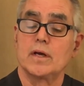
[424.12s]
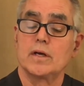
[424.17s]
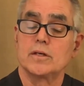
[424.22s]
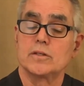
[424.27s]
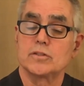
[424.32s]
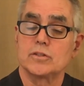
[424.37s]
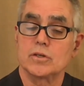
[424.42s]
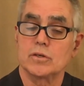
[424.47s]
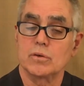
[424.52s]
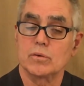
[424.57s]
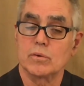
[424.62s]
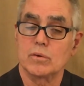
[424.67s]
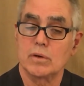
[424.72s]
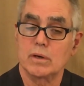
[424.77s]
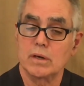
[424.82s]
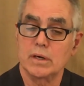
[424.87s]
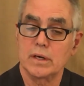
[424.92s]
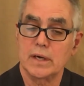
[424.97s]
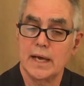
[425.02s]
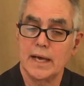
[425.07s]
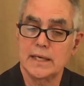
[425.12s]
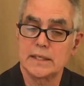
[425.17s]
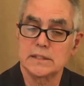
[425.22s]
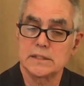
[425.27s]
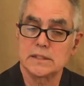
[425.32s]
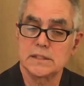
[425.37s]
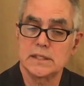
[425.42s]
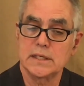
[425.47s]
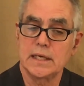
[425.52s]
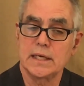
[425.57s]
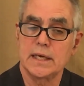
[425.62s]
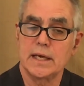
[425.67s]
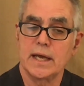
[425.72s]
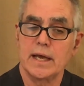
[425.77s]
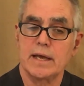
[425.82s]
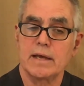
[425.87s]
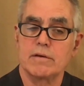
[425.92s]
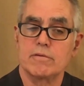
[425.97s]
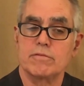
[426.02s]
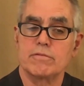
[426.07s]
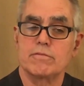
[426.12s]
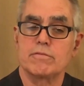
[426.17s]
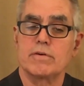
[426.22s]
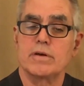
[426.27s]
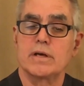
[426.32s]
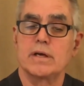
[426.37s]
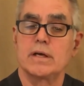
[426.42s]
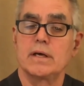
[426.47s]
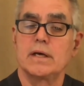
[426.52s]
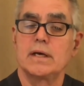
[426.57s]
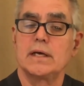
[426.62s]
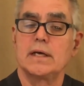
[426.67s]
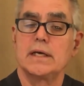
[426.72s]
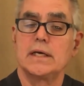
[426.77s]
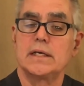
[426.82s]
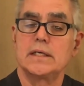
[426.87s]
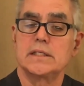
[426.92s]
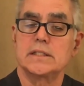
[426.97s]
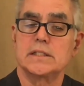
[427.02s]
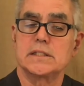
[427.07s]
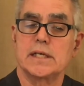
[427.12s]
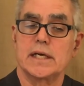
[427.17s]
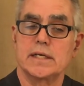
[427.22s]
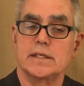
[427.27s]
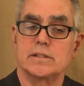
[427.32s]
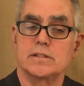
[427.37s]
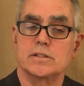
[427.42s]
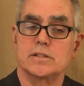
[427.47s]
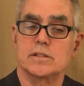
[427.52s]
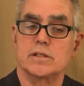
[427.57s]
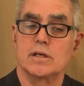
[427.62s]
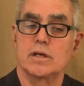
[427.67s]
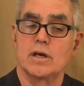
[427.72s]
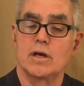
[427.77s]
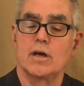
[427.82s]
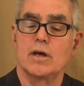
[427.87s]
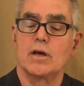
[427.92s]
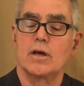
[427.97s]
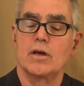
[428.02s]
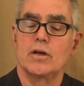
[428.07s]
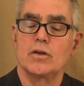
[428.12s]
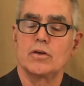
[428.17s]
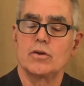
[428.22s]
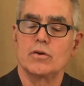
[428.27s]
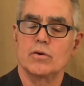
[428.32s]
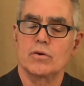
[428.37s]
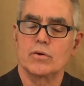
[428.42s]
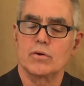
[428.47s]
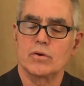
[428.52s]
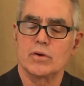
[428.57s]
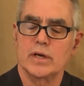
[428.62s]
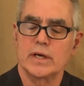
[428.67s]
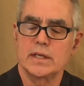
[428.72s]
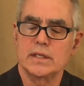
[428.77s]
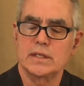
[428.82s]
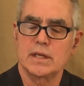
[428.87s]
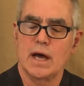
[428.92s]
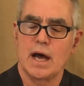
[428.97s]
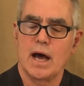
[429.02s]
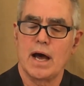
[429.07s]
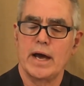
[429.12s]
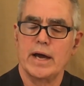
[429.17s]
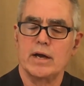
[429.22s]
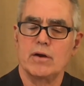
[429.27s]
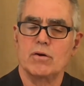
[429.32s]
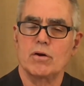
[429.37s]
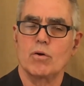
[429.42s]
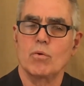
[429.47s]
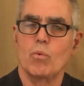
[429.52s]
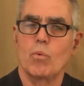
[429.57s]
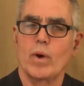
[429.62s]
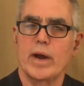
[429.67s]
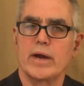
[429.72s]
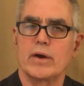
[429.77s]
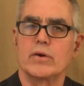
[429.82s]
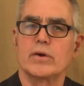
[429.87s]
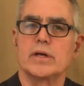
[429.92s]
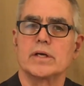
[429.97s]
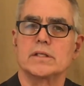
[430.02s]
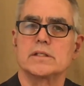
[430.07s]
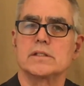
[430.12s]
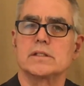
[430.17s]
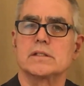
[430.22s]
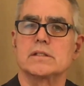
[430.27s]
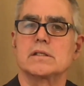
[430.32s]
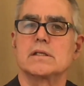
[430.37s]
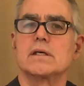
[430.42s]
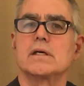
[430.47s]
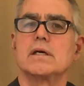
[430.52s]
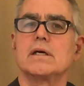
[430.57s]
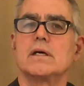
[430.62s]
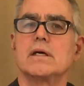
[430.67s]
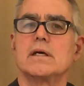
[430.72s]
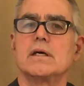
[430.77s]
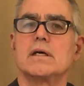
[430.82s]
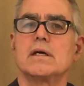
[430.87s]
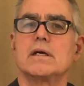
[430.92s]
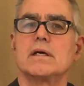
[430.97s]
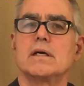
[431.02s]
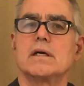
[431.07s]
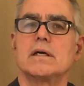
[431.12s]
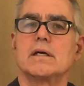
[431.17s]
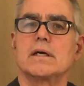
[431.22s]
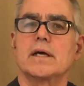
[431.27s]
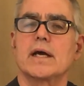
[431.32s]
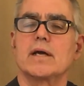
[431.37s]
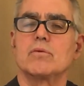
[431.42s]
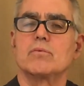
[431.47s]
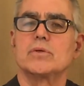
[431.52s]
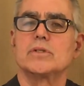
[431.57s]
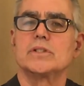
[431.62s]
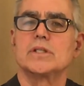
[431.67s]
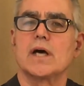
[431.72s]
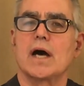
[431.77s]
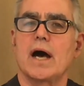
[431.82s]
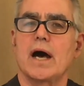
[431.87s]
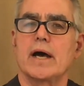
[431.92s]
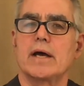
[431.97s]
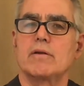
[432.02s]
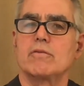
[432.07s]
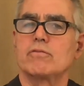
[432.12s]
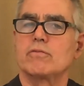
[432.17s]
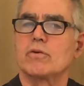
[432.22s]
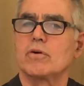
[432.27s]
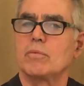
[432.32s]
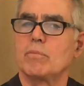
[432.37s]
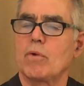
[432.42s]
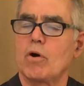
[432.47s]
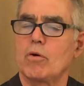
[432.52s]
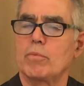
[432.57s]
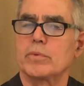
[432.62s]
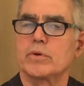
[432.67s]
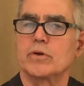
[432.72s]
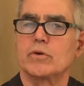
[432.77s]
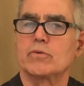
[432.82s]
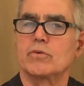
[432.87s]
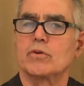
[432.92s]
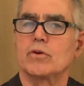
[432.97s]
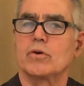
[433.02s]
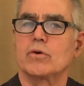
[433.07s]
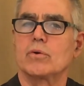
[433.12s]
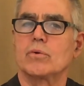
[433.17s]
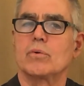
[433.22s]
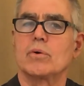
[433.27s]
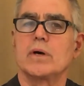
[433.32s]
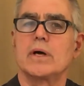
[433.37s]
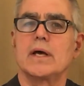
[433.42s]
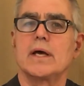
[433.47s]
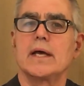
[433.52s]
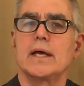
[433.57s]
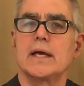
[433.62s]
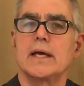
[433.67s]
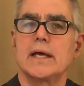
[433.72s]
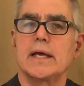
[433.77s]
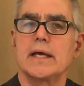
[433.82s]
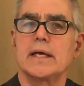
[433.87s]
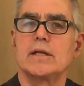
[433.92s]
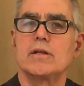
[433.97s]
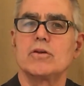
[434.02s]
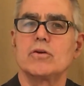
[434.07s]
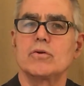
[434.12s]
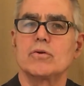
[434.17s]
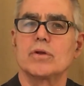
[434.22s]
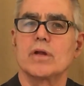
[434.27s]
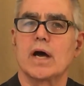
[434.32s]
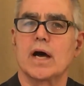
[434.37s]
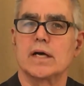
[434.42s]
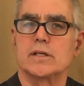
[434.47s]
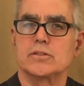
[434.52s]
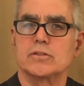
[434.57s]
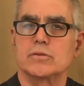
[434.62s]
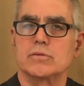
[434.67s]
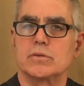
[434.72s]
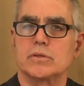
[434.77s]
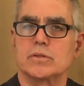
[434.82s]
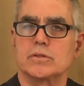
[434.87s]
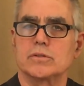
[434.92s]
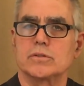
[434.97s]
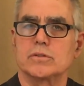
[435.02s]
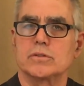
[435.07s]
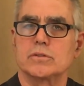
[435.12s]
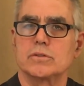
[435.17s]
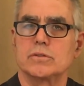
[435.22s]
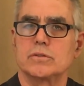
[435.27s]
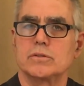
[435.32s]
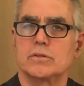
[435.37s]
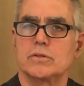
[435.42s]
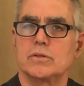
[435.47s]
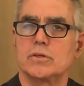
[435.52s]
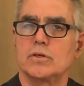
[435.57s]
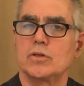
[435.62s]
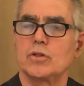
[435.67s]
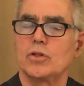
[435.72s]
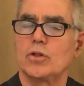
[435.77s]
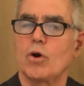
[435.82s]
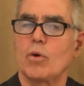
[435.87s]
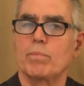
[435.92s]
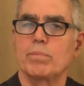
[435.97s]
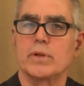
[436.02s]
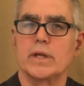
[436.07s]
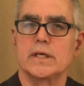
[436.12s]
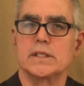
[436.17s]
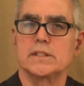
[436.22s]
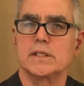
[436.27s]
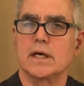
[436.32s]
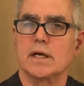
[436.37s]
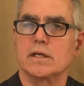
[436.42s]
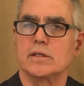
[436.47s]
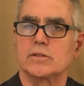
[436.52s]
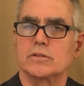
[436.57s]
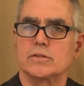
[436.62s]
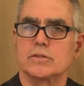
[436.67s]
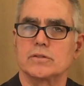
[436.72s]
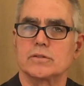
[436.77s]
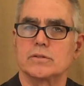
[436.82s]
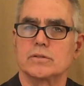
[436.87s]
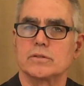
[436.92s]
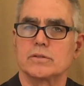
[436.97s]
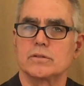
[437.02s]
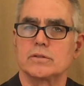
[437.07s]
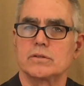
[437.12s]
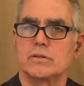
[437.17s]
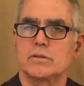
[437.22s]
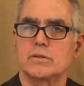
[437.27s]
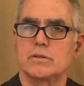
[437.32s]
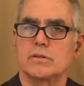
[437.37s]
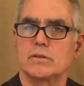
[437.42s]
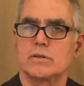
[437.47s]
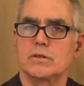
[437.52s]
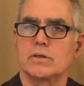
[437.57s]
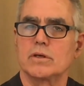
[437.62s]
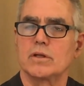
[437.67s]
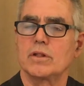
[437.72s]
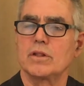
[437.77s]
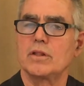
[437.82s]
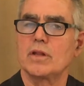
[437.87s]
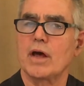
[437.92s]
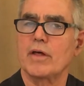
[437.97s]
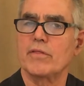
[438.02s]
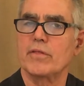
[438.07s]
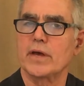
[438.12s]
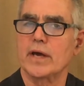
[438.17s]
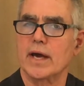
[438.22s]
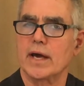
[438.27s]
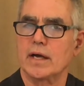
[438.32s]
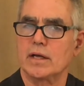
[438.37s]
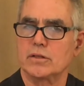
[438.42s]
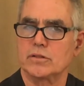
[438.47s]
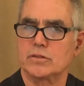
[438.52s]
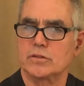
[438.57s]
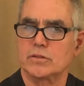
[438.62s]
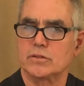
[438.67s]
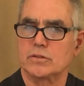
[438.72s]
So again, seeing if, in a sense, your entire awareness can reside for a moment or two in your nostrils. No place else. Nothing else.